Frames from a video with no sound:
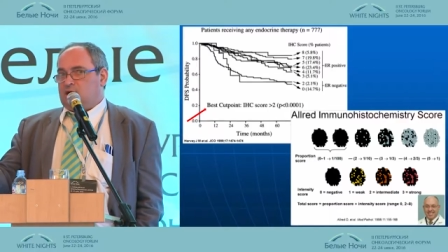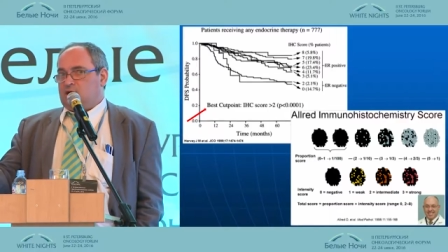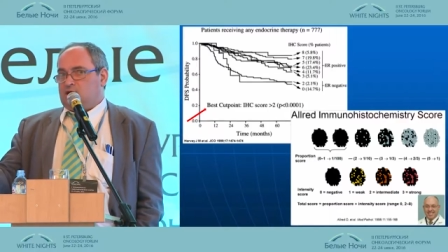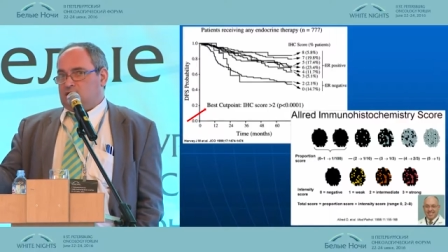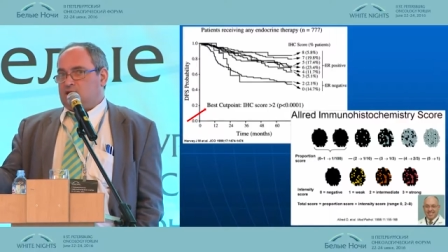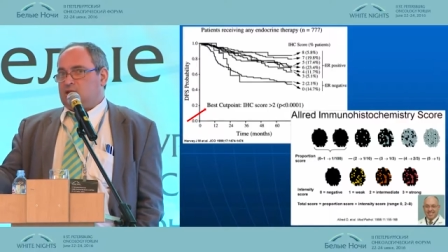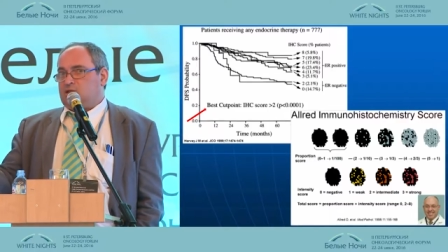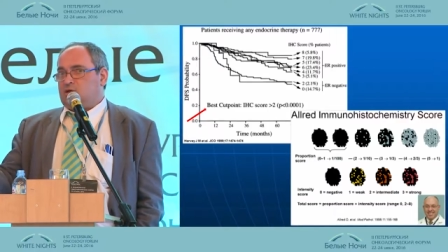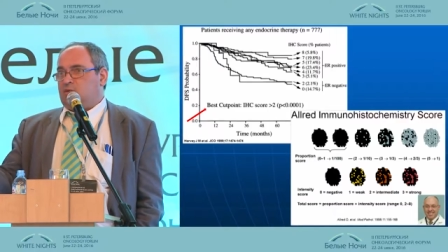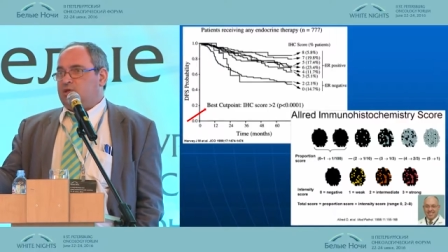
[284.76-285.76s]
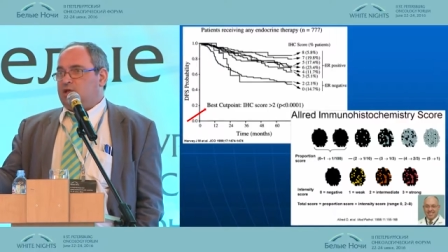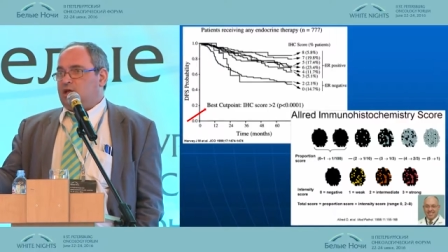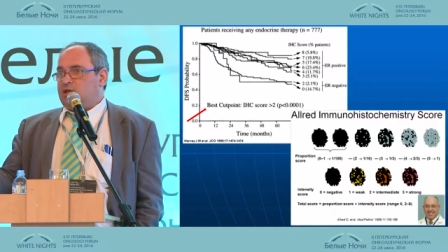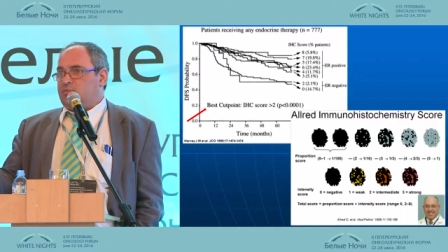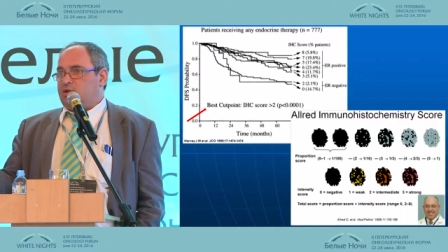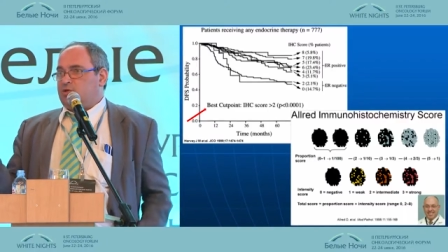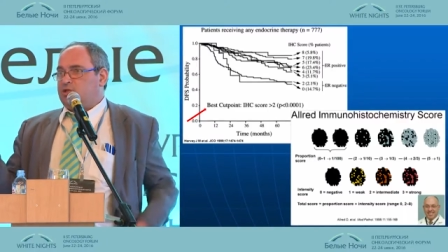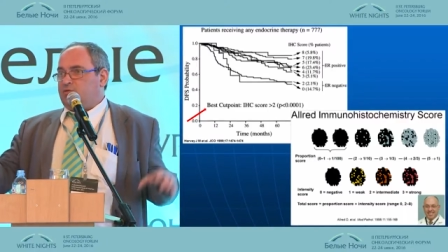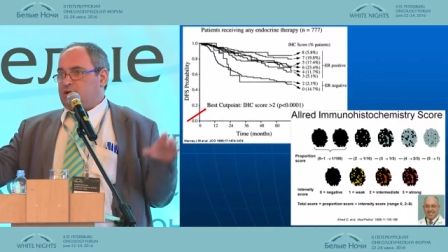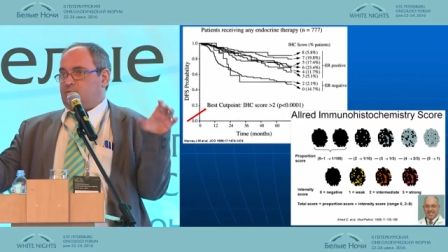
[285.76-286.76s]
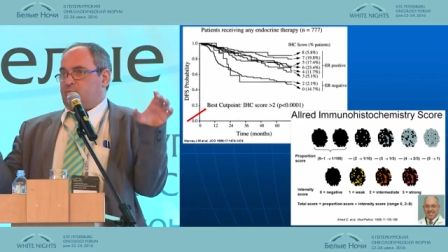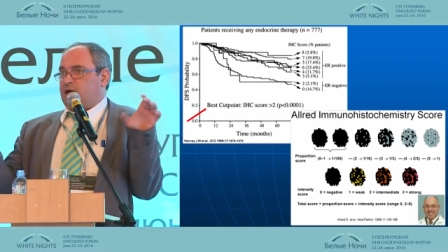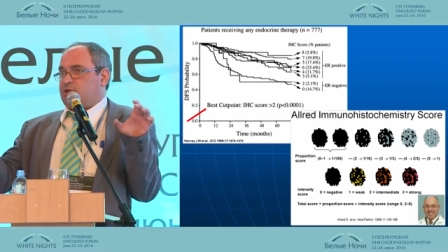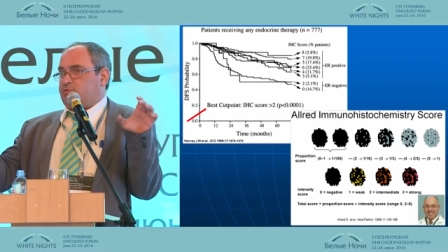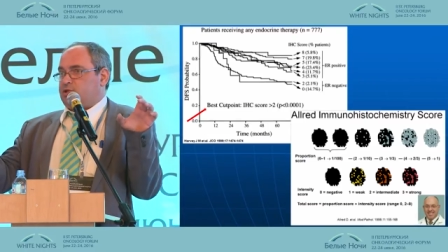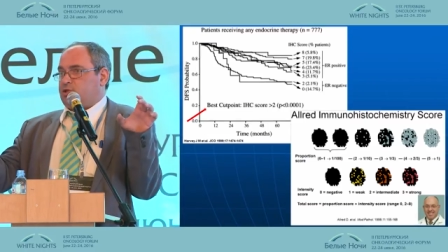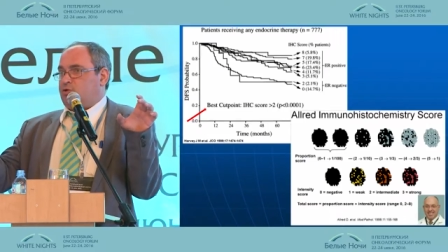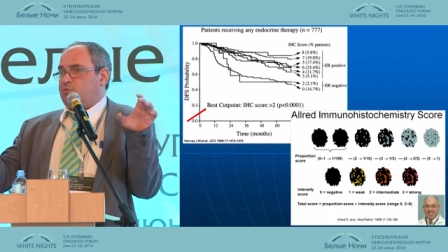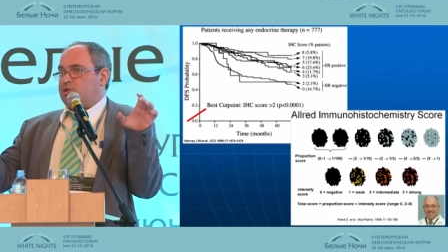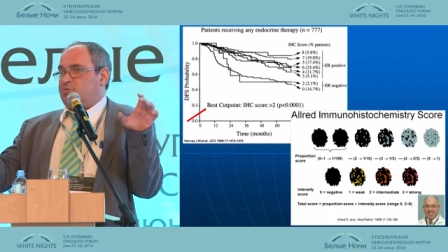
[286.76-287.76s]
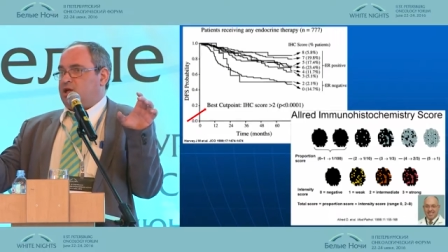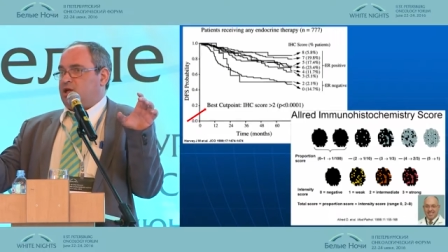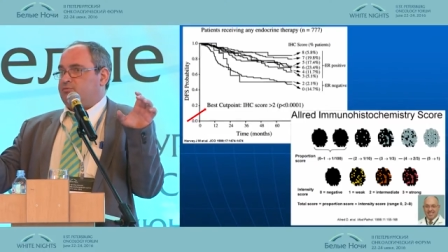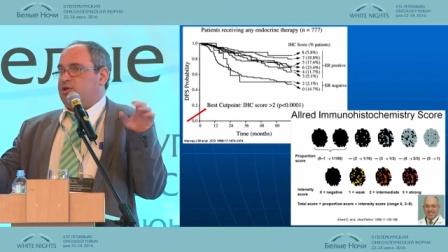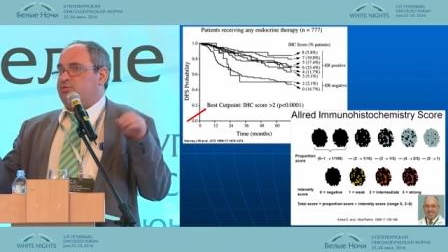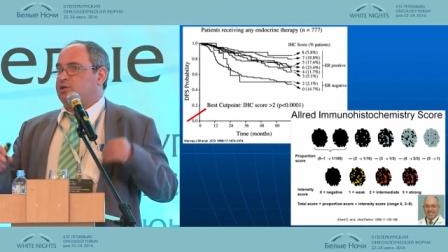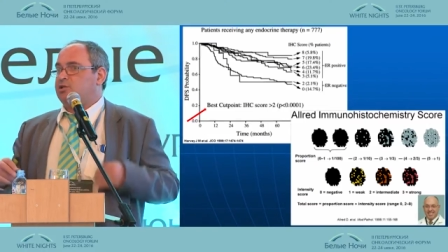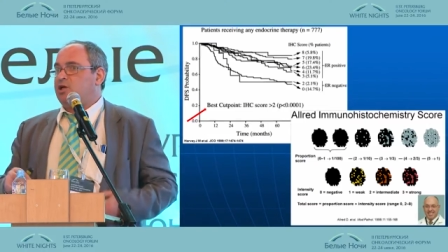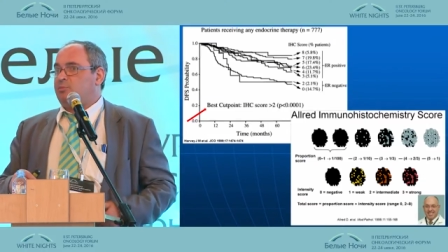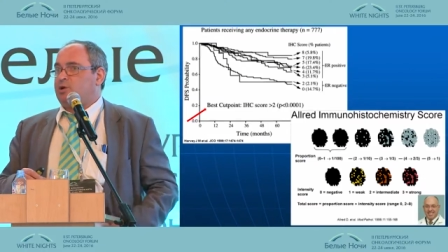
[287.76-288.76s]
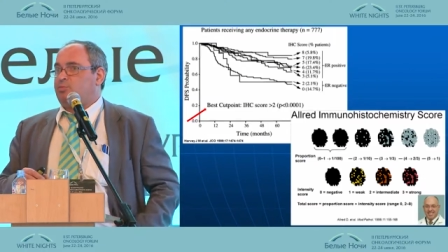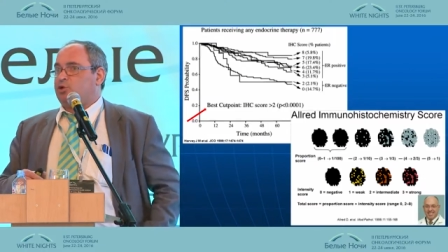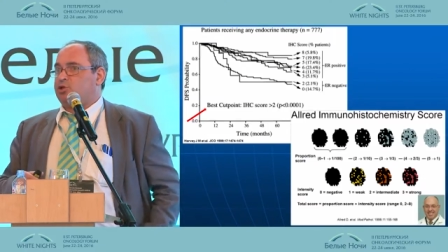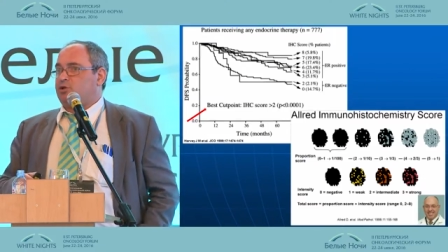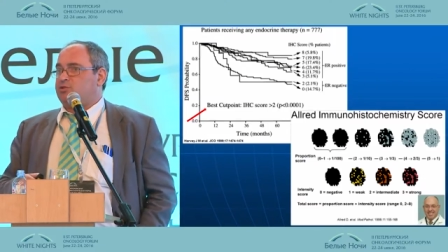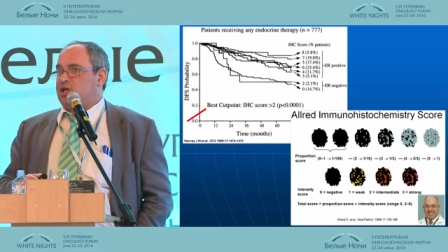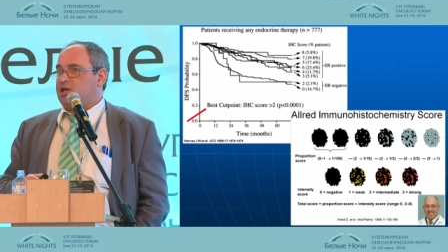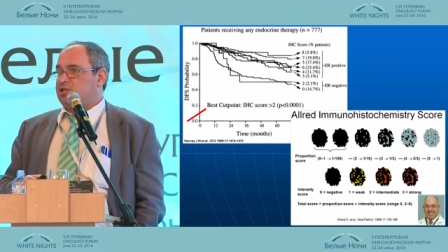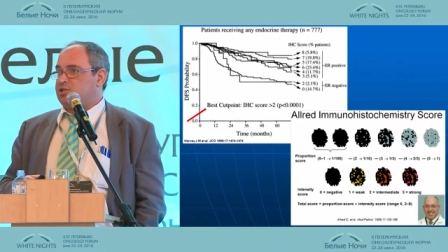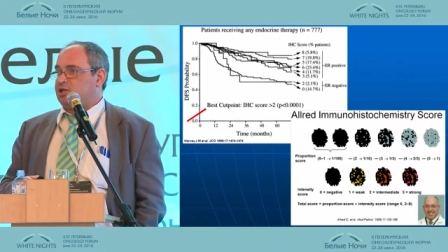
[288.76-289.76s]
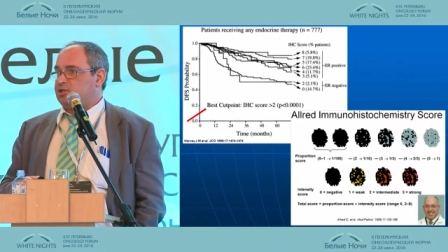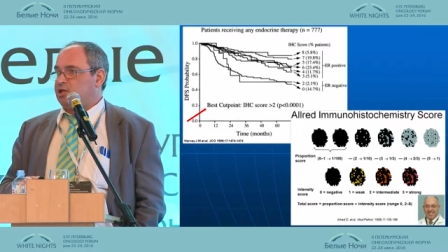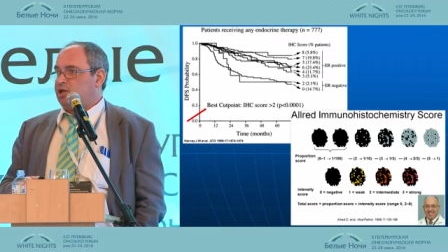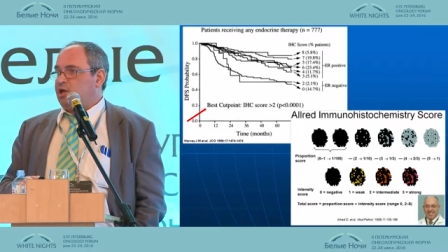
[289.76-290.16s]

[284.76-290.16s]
uh, this is complicated because different parts of the tumors may have different proportion of stained cells.